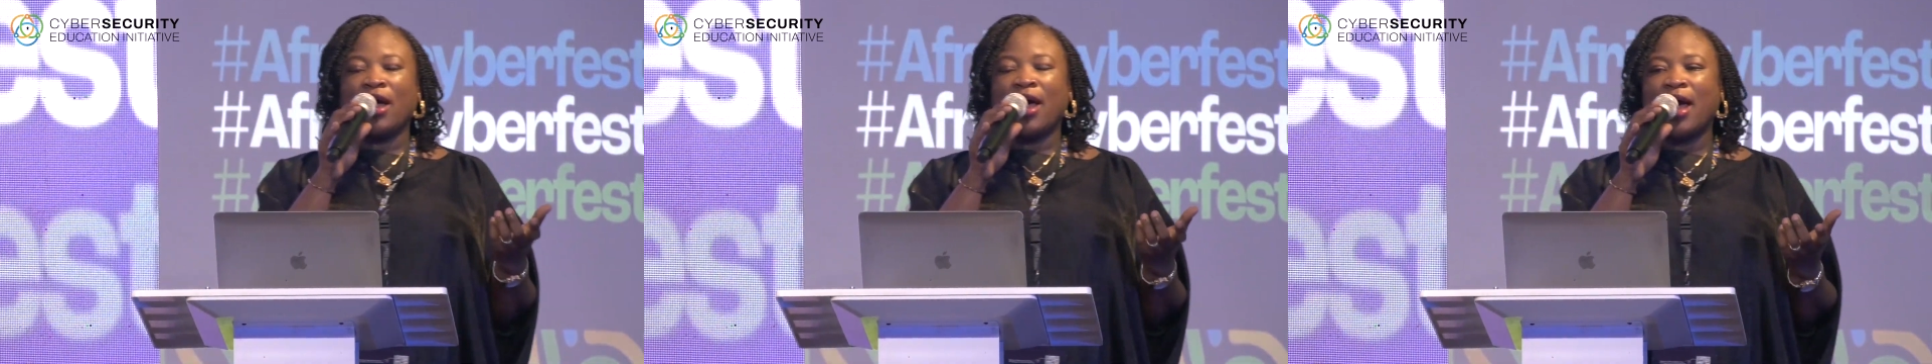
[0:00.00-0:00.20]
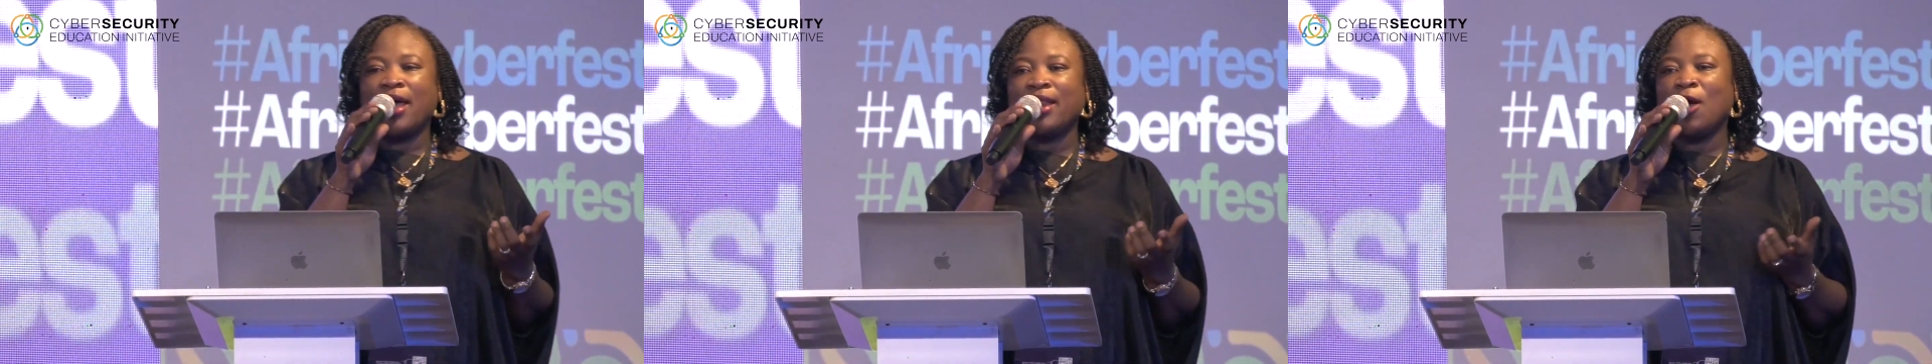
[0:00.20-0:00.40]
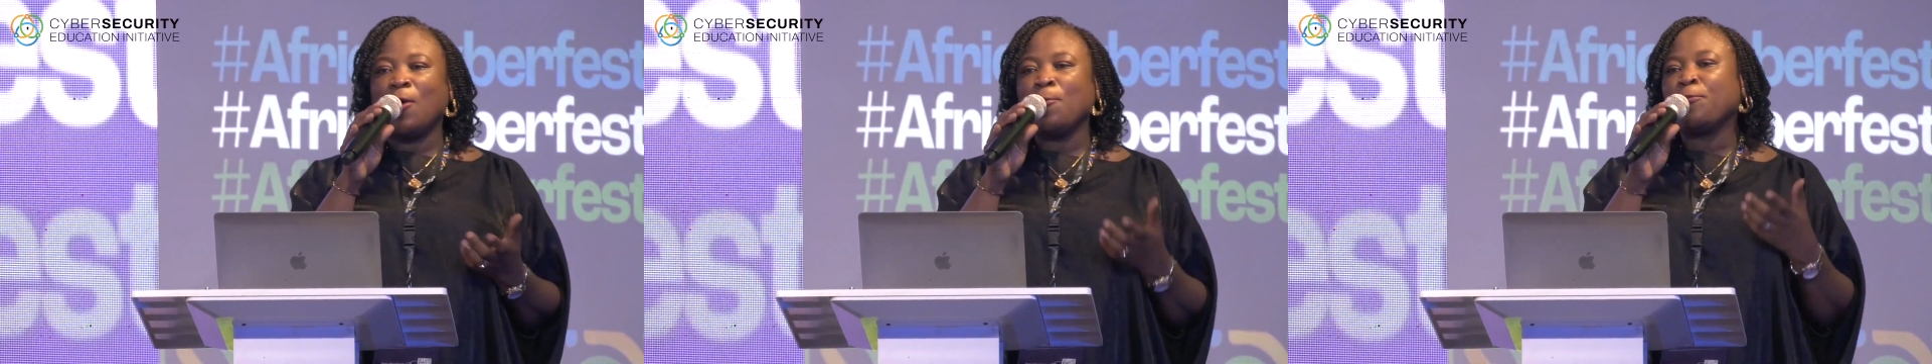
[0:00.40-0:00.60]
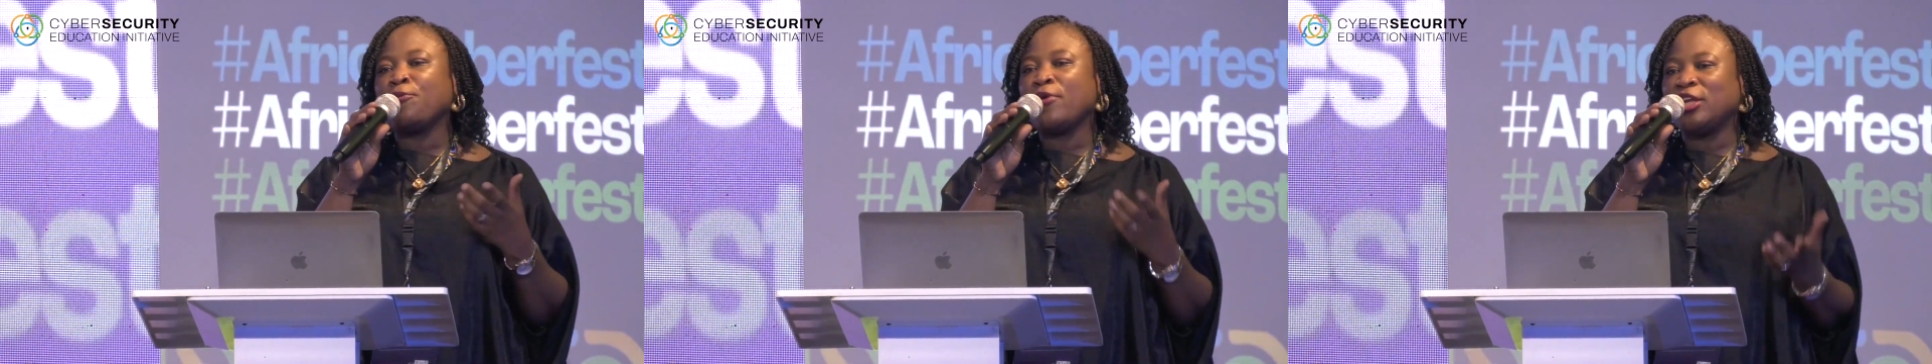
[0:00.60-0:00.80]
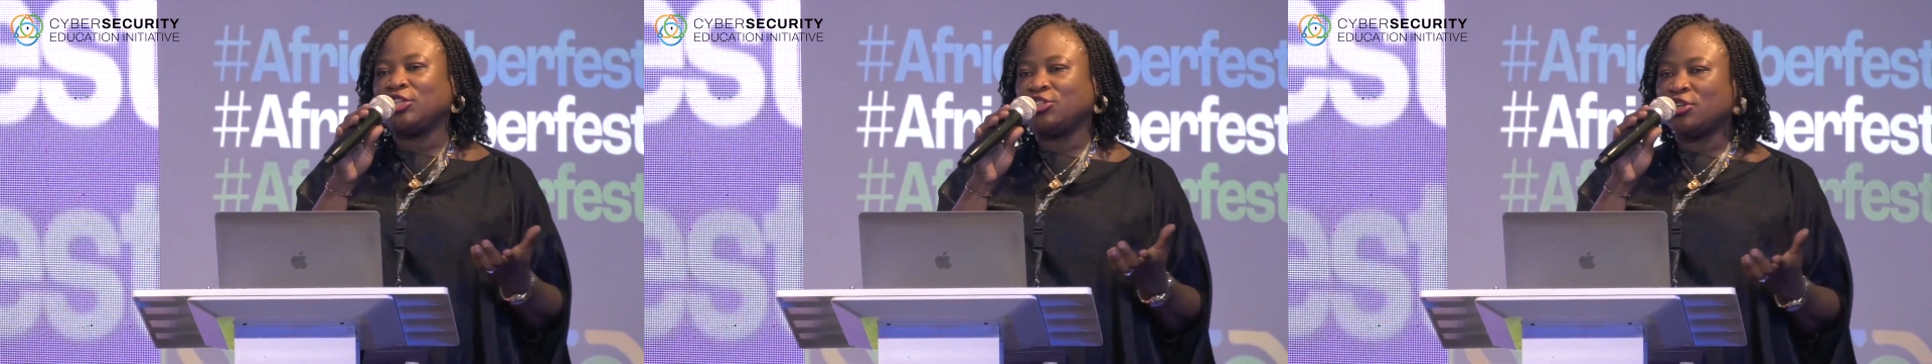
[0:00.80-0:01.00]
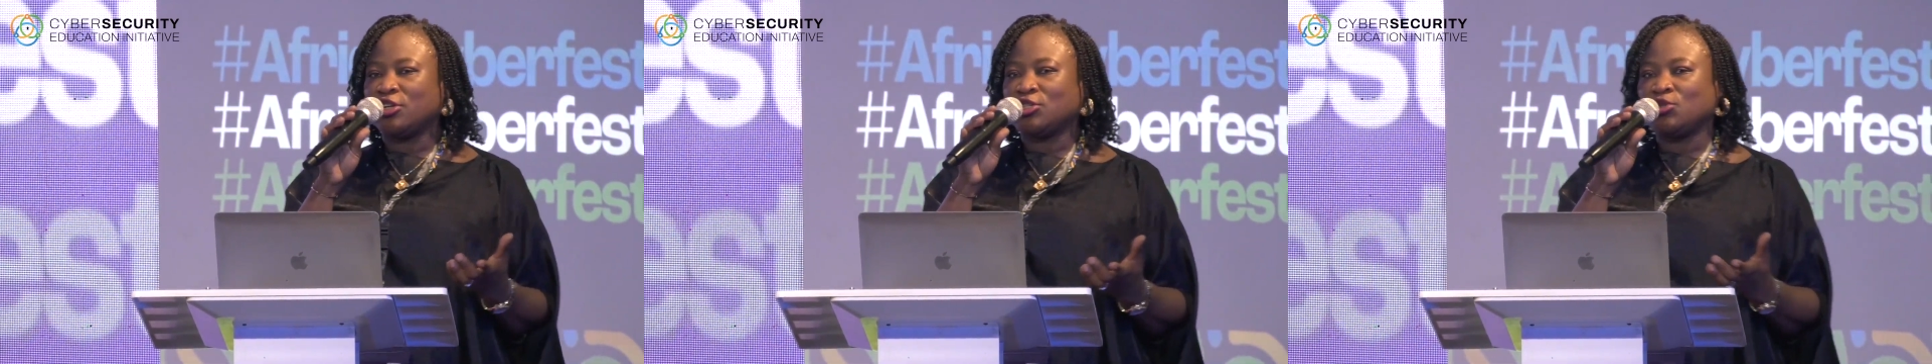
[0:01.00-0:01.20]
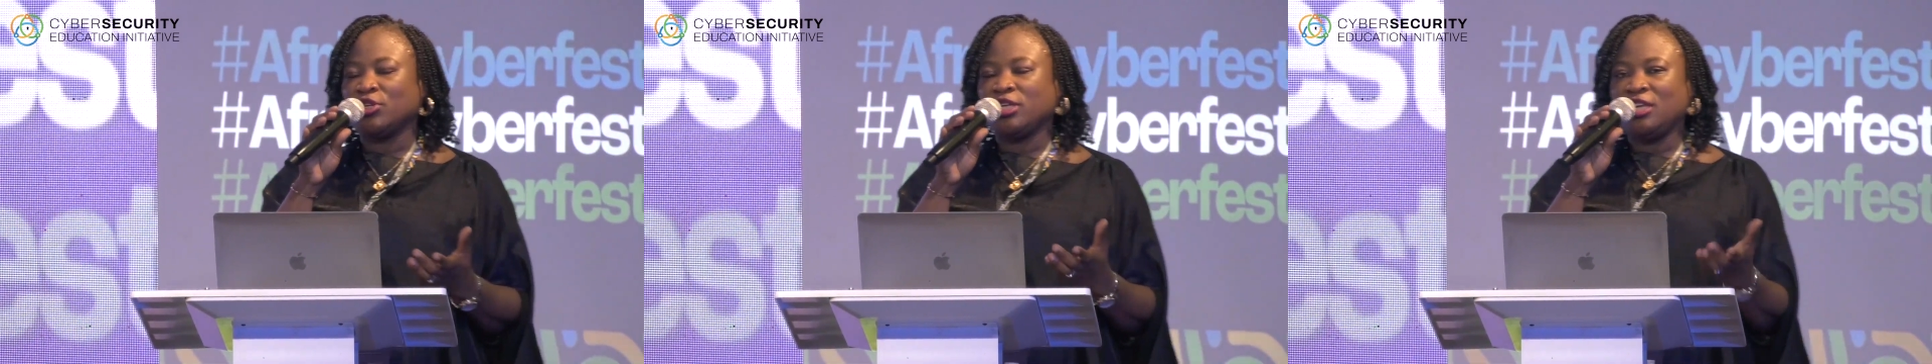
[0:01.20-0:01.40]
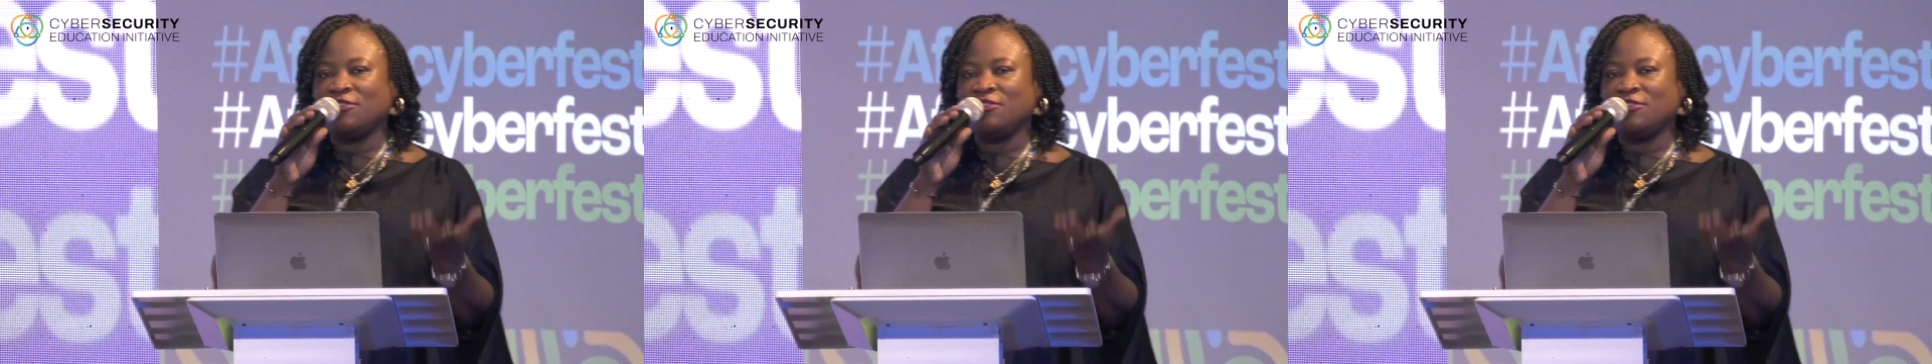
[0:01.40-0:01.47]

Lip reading: are now pressured to give